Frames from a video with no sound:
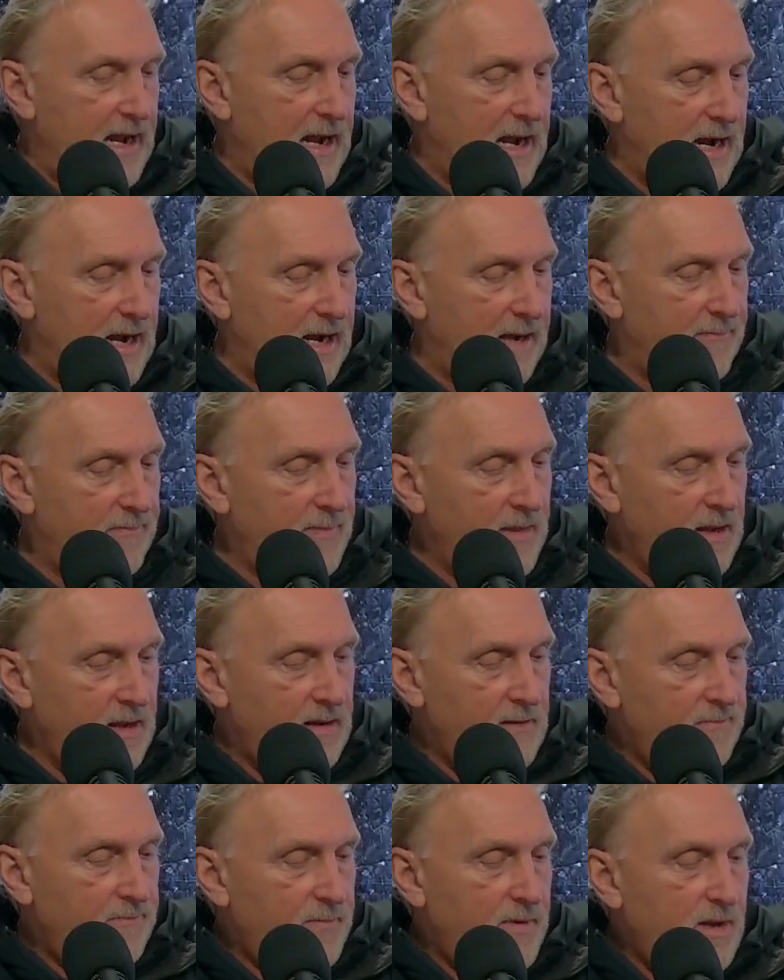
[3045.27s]
uh,
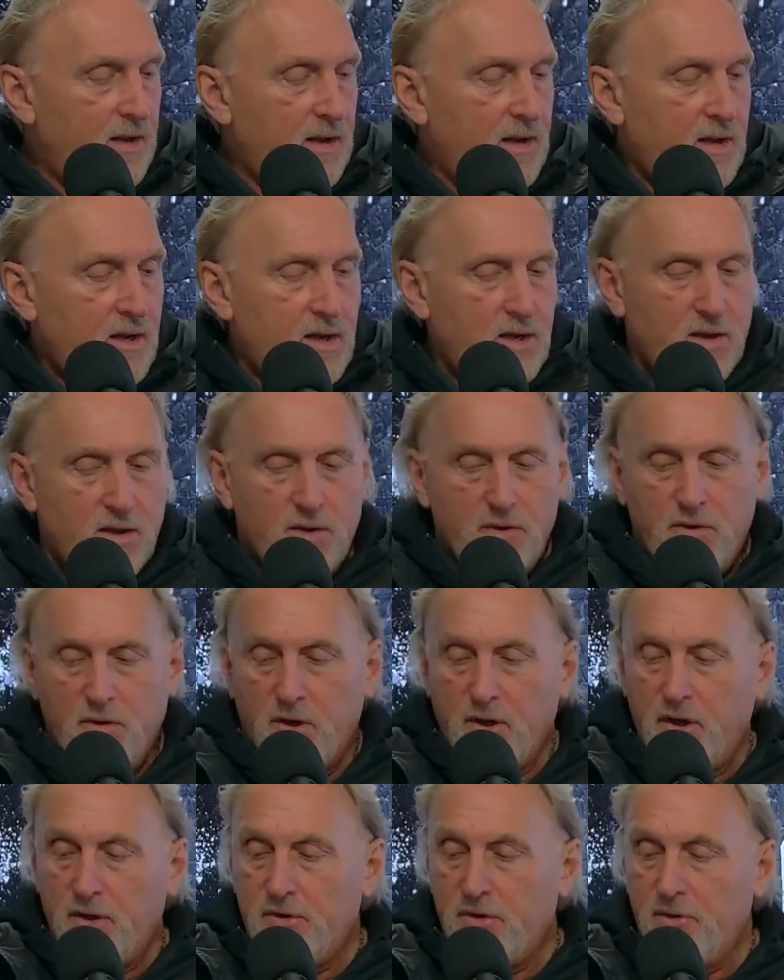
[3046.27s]

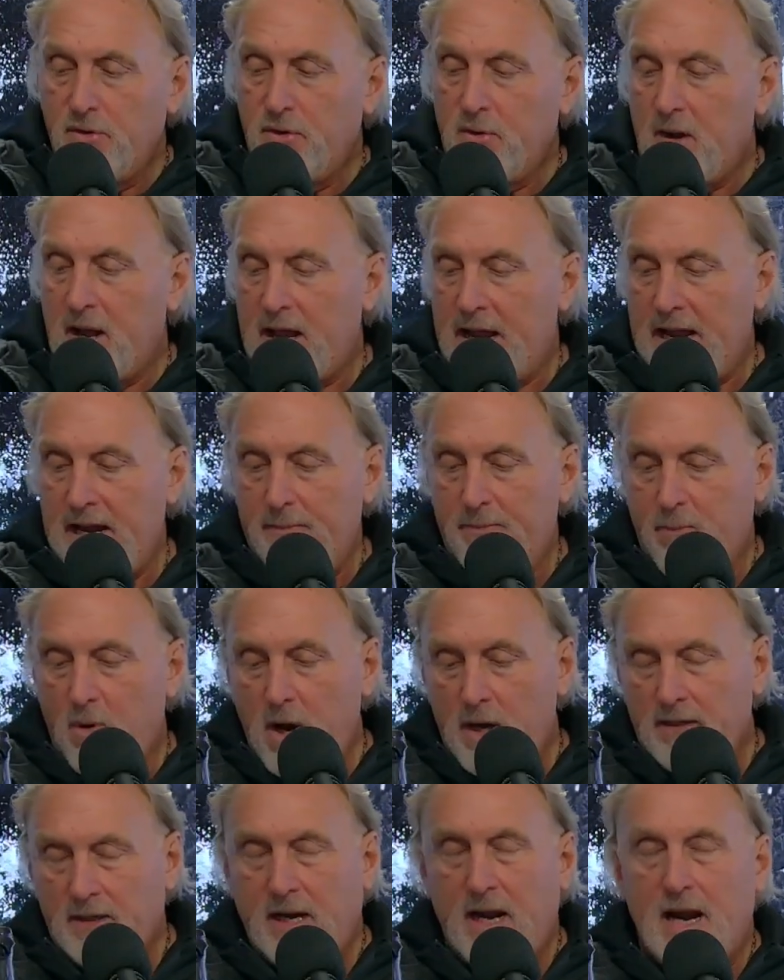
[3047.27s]
you're gonna do a
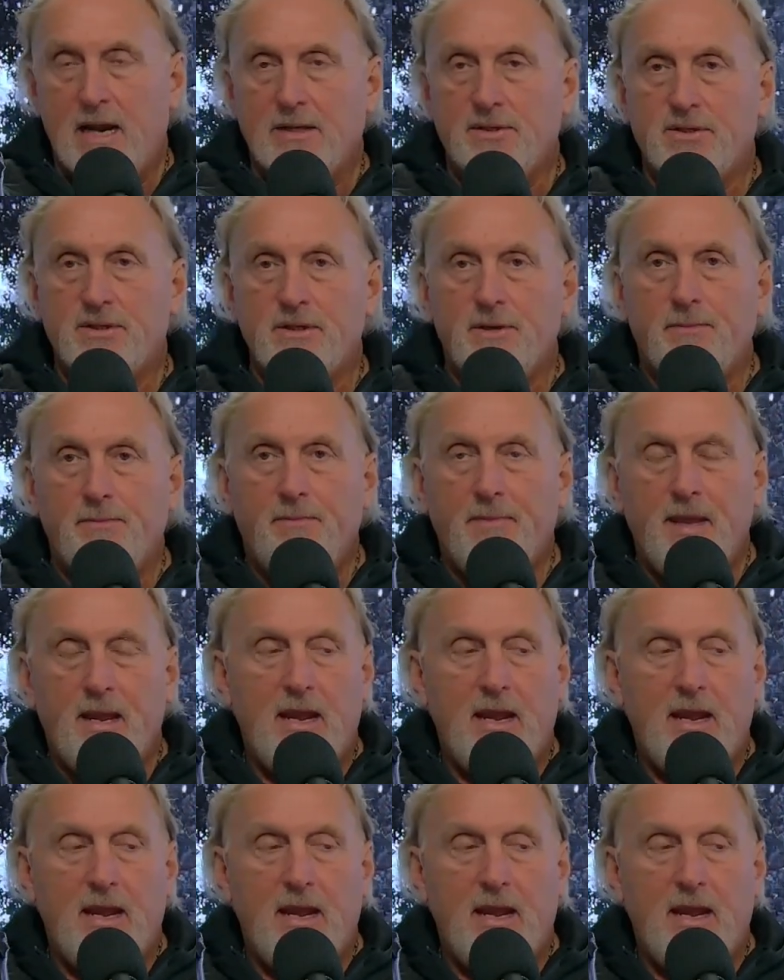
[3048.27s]
broadcast.